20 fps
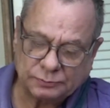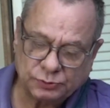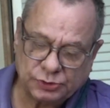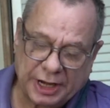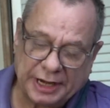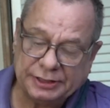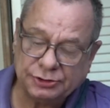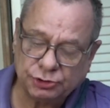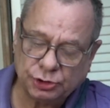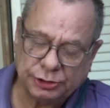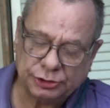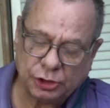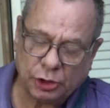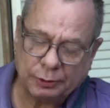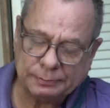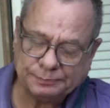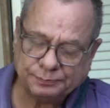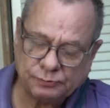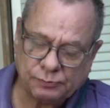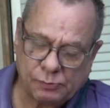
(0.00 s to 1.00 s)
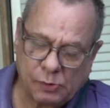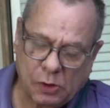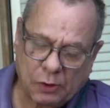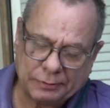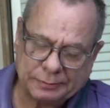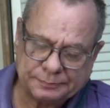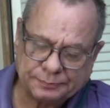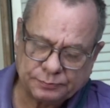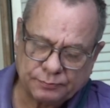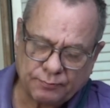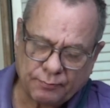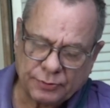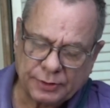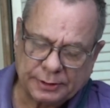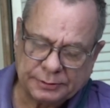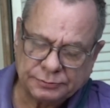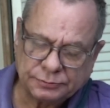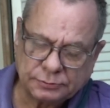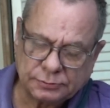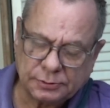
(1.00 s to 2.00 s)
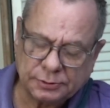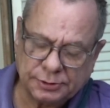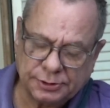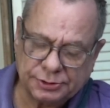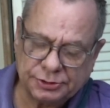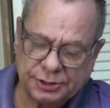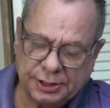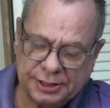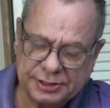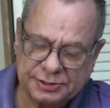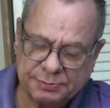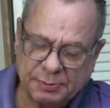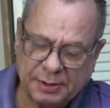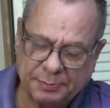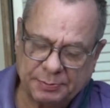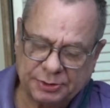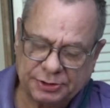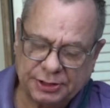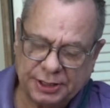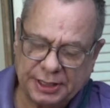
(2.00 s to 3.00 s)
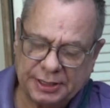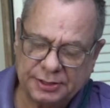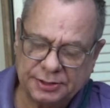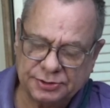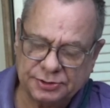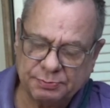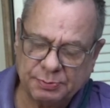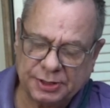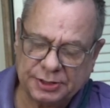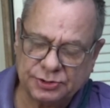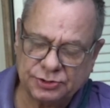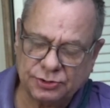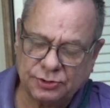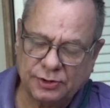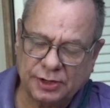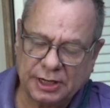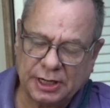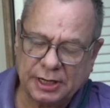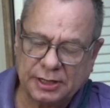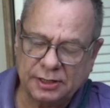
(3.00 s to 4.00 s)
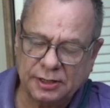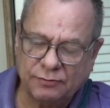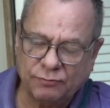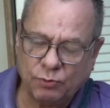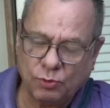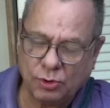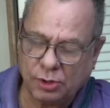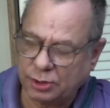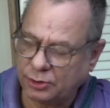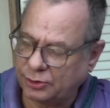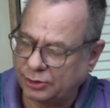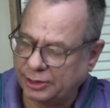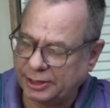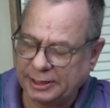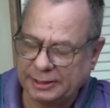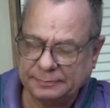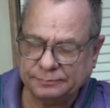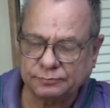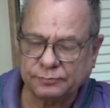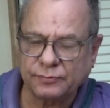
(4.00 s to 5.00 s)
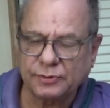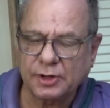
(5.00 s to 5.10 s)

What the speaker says: Tastes good though. Let's taste my potatoes, make sure I got enough water in that.